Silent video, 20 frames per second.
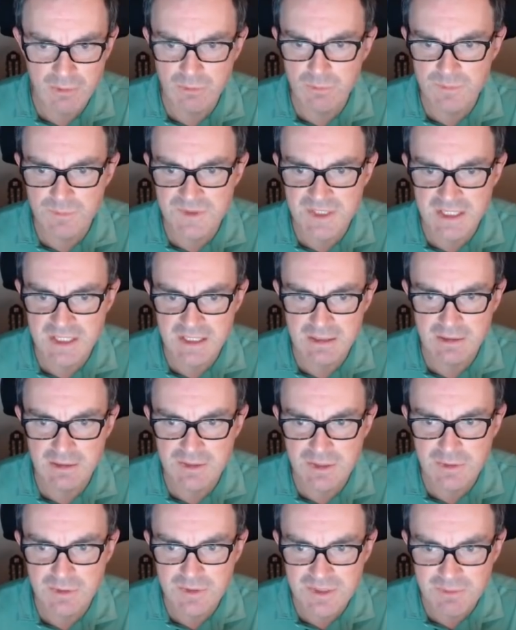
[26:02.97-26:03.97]
Oopsie.
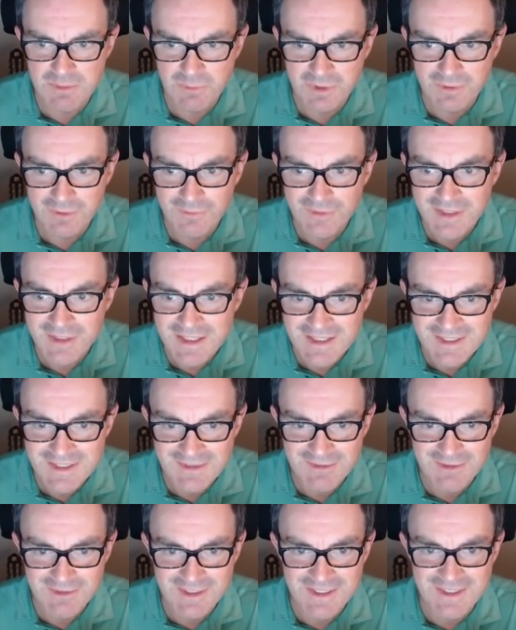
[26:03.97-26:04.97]
2's in one of these
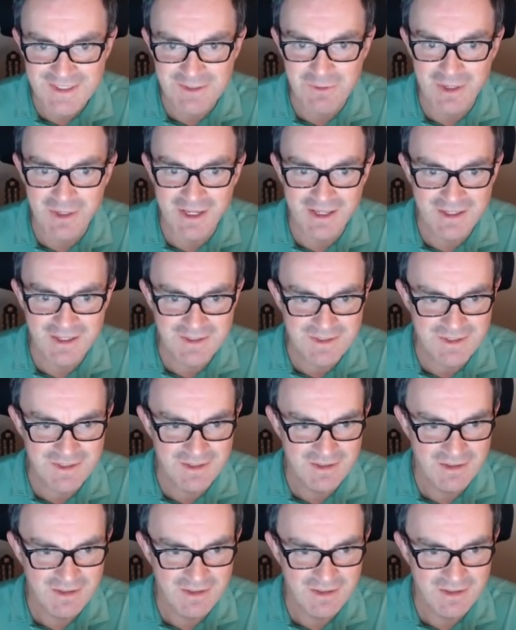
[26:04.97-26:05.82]
three squares.